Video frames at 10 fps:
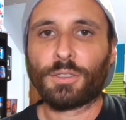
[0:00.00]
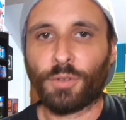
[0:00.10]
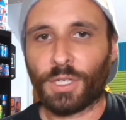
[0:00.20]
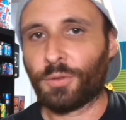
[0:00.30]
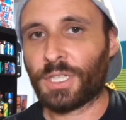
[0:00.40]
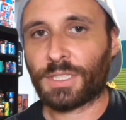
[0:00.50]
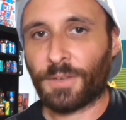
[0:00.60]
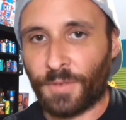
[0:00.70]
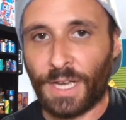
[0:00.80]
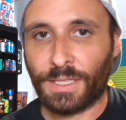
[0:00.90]
So anyways,
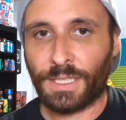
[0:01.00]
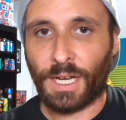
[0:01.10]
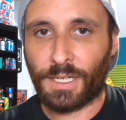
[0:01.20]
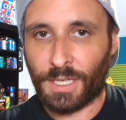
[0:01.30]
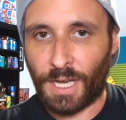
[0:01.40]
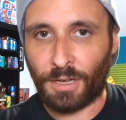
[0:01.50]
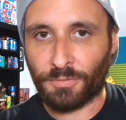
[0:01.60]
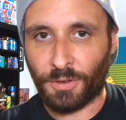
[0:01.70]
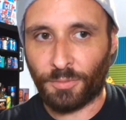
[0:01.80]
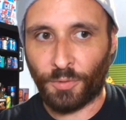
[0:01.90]
I finally got it out
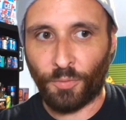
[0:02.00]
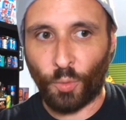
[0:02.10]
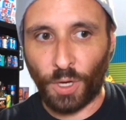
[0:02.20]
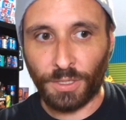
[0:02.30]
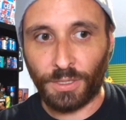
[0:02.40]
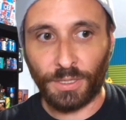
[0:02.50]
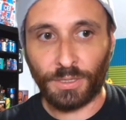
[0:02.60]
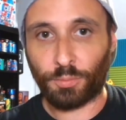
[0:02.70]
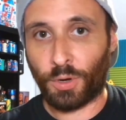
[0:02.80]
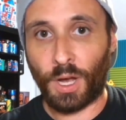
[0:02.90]
of him of what
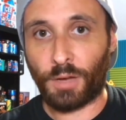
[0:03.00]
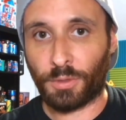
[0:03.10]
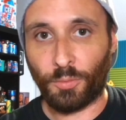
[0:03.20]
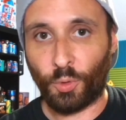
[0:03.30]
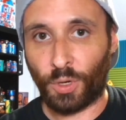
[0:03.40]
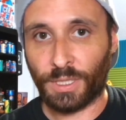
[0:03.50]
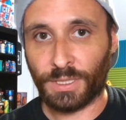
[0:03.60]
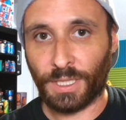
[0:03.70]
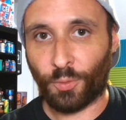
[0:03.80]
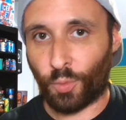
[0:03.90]
his problem
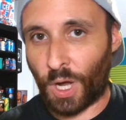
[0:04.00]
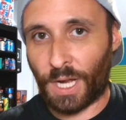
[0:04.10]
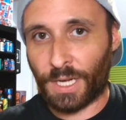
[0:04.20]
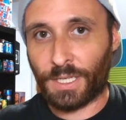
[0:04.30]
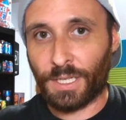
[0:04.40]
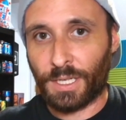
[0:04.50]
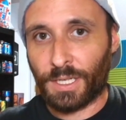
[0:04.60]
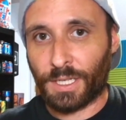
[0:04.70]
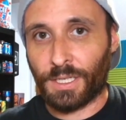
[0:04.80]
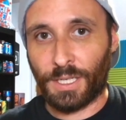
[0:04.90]
was, like why
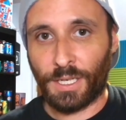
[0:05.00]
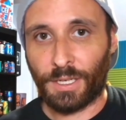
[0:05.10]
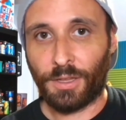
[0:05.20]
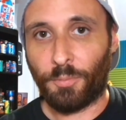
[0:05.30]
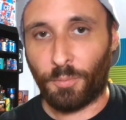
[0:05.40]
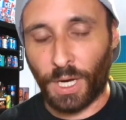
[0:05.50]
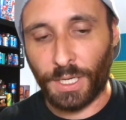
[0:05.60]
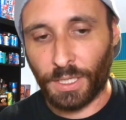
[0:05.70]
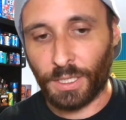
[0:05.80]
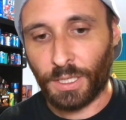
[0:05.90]
he needed the
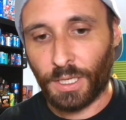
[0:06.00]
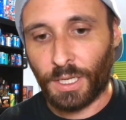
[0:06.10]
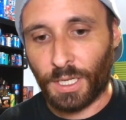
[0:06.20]
money,